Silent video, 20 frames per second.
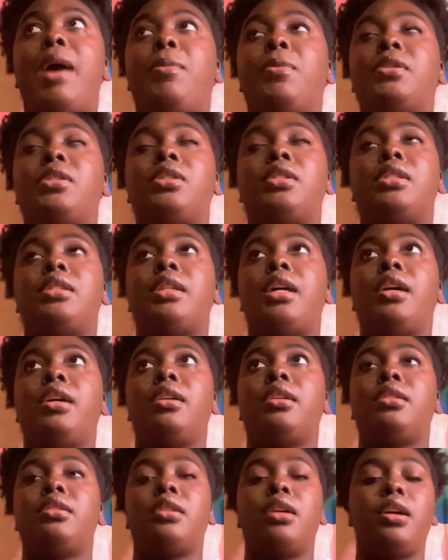just
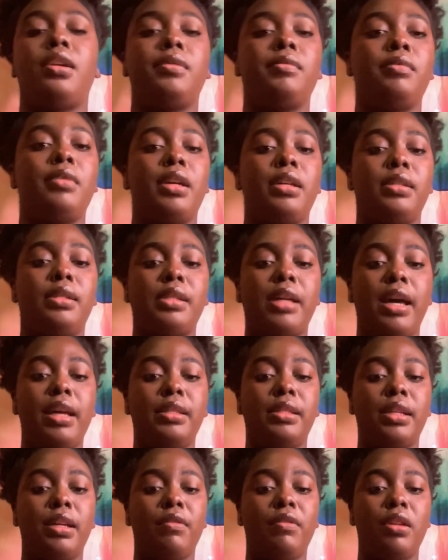like done and science
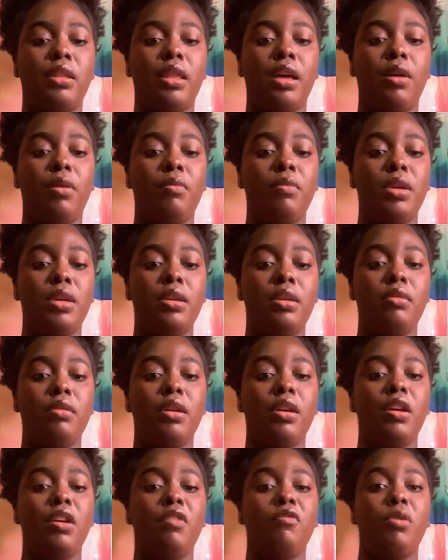kind of did that, we
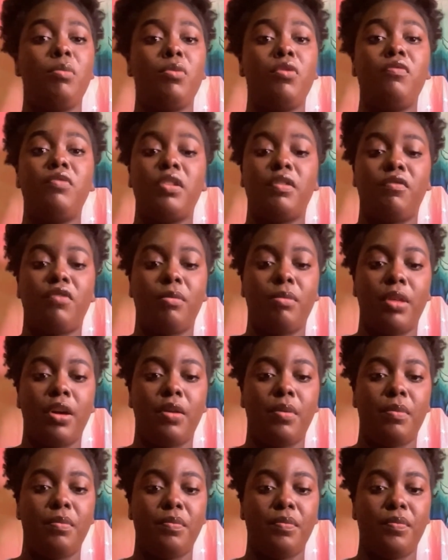removed it from
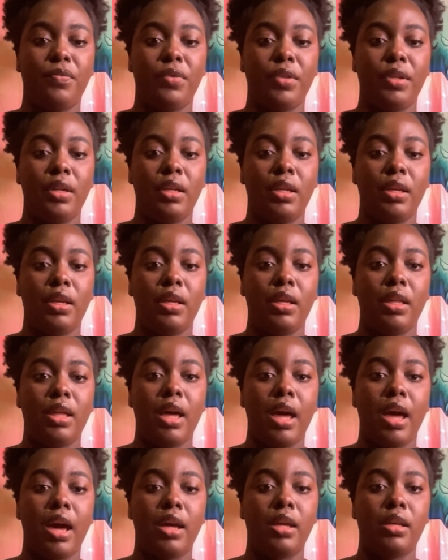there.
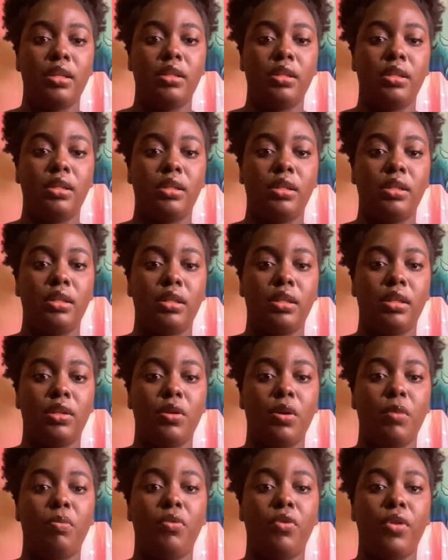And
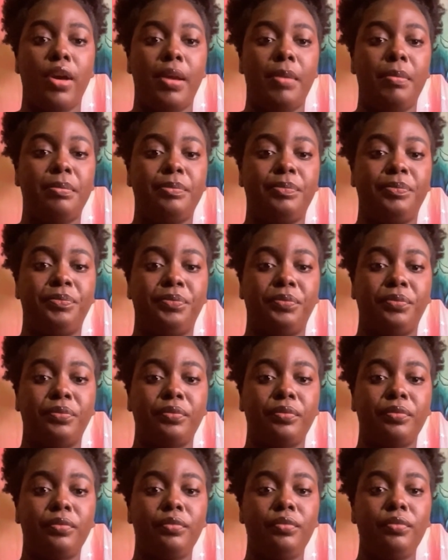third point,
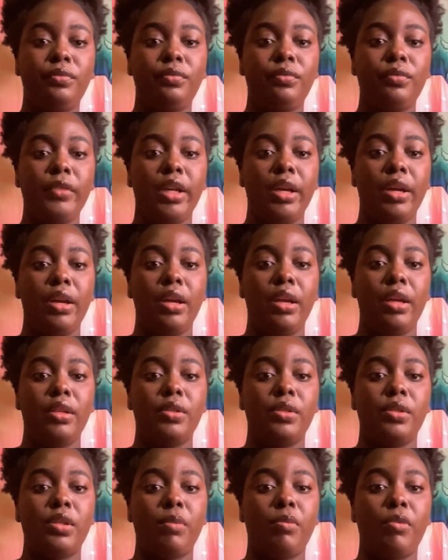
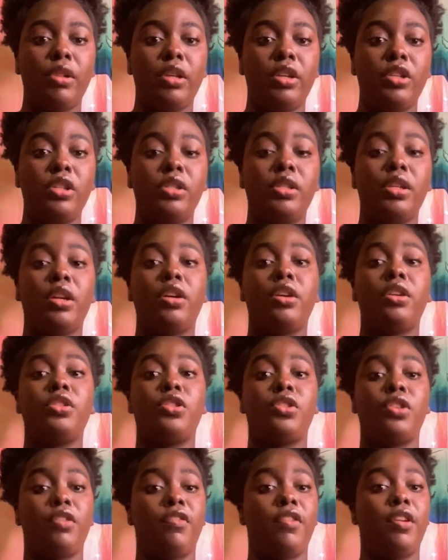some religious and
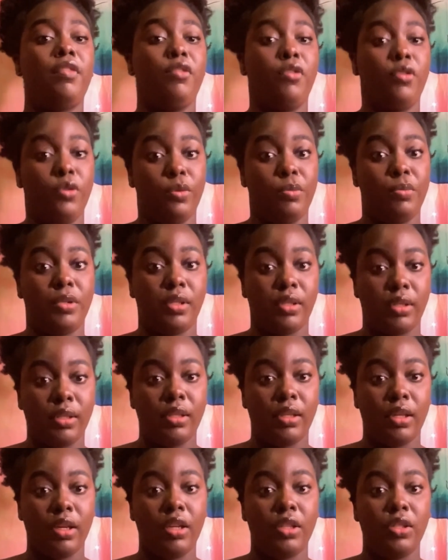conservative
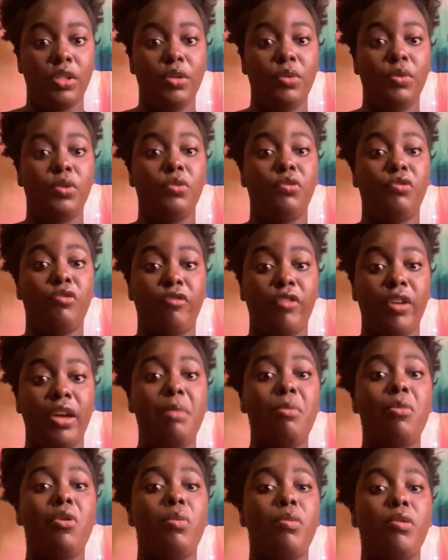groups continue to
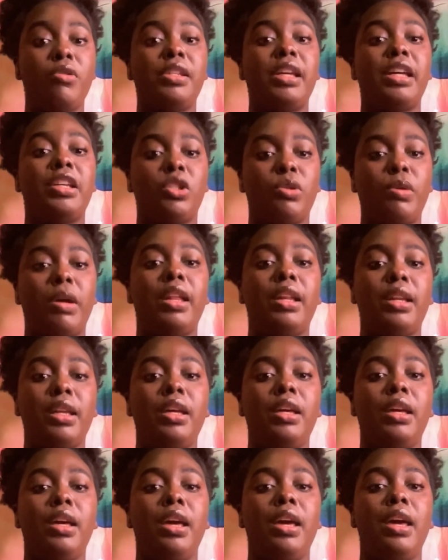frame
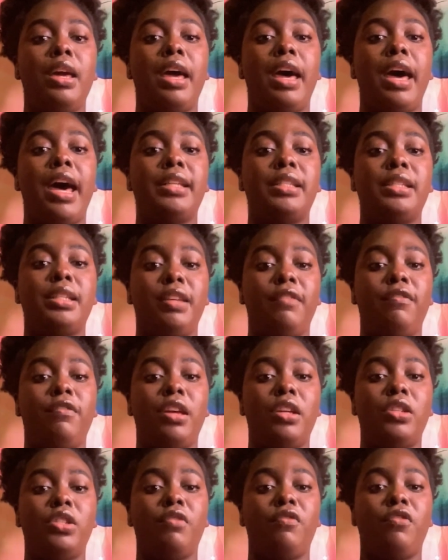homosexuality as a
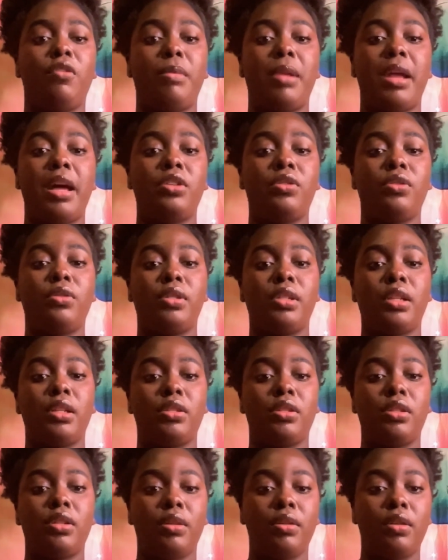deviation from natural
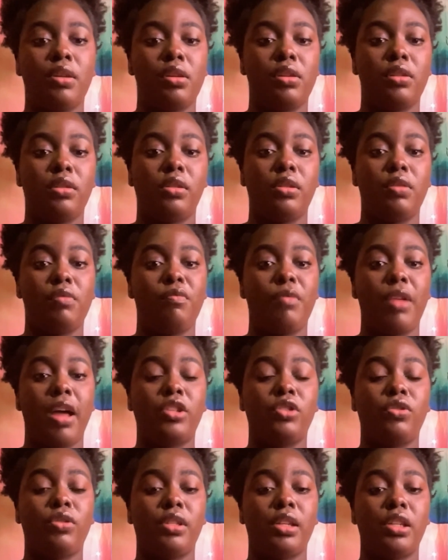
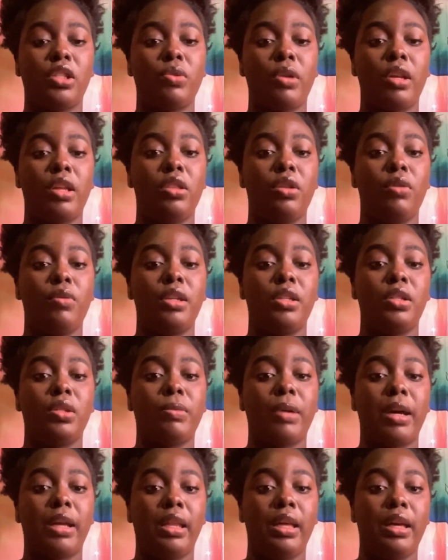sexuality, though it is
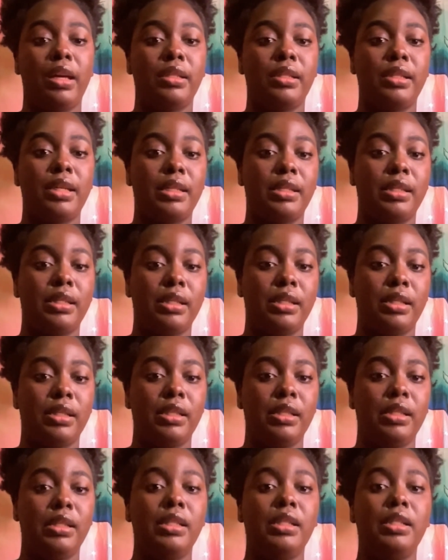widely contested.
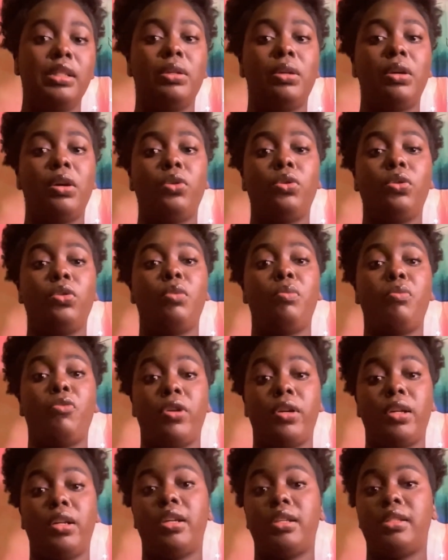Although the
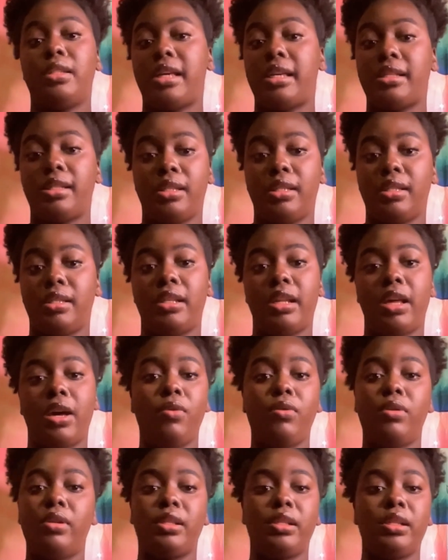modern consensus now
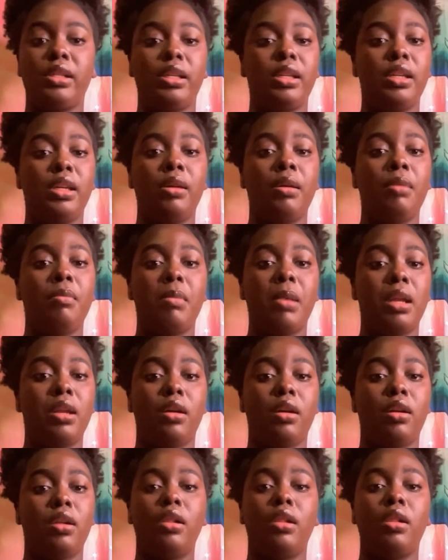is leading
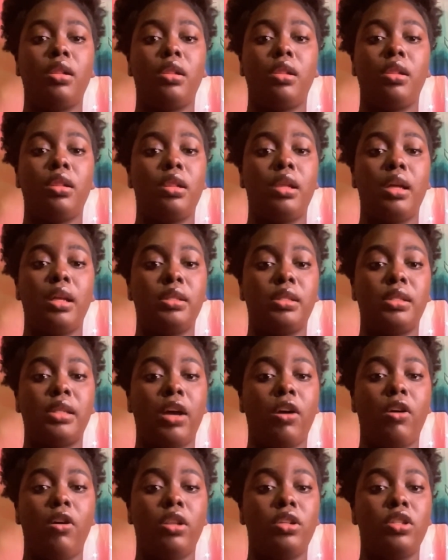medical and
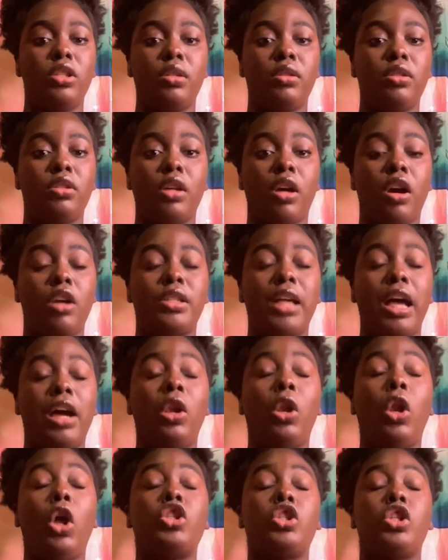
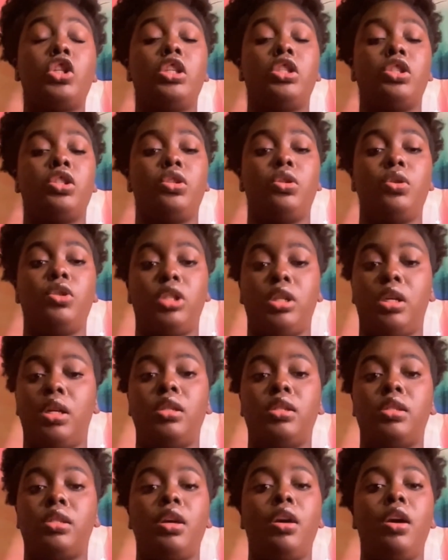psychological
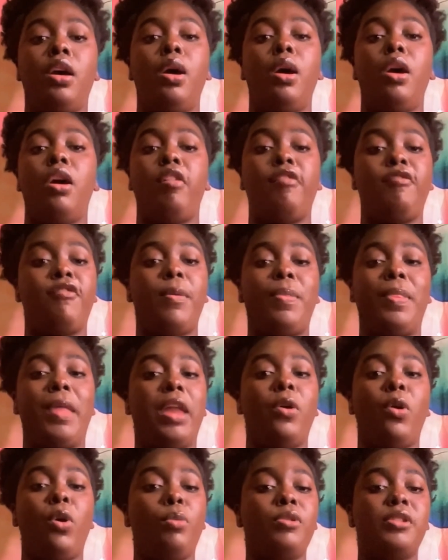institutions affirm
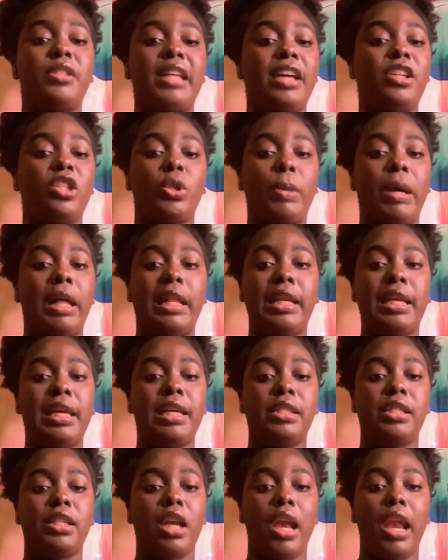that homosexuality
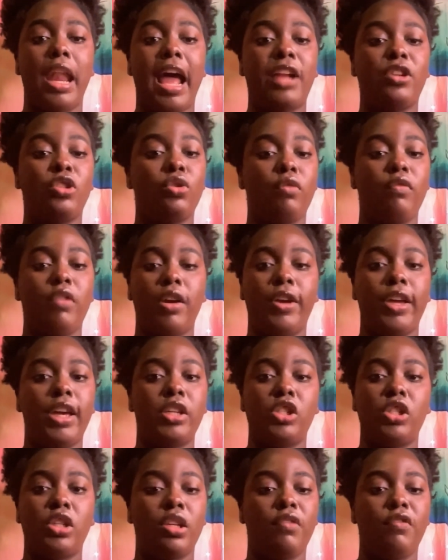is a natural
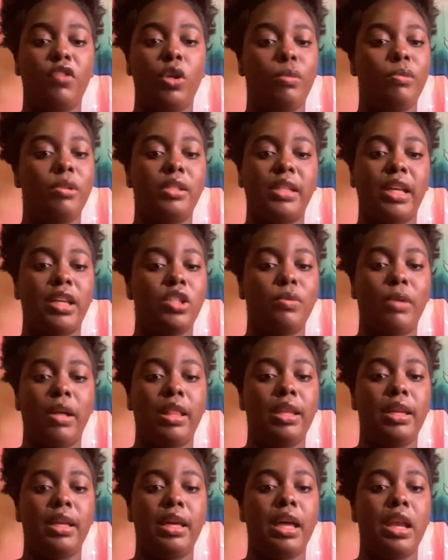variation of human
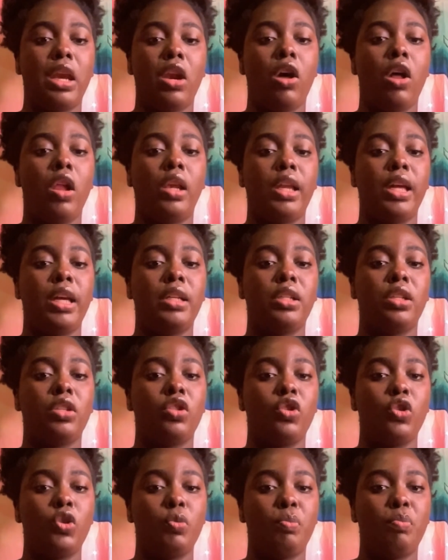sexuality and not linked
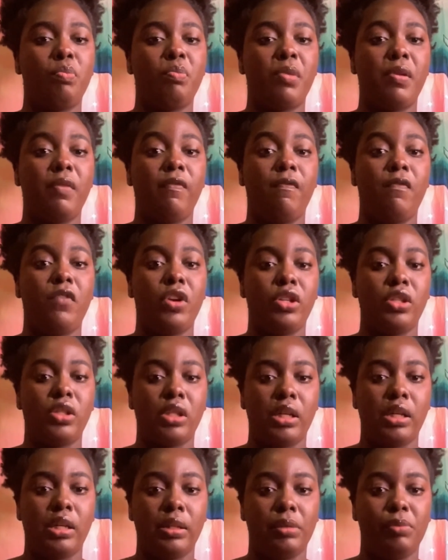to
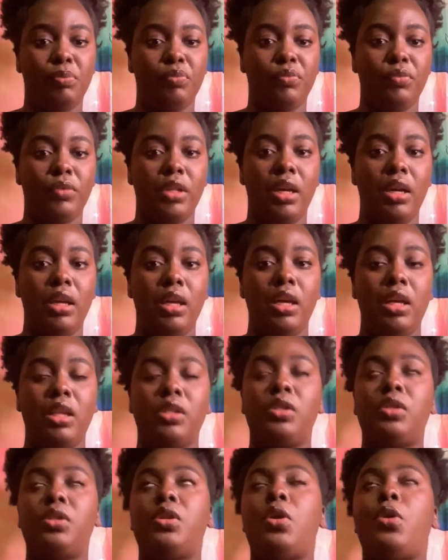perversion.
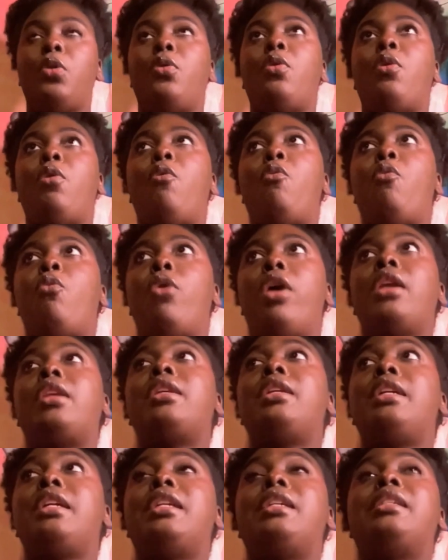So, what
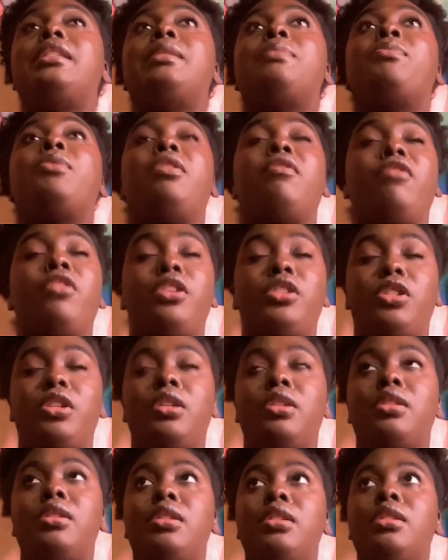is perversion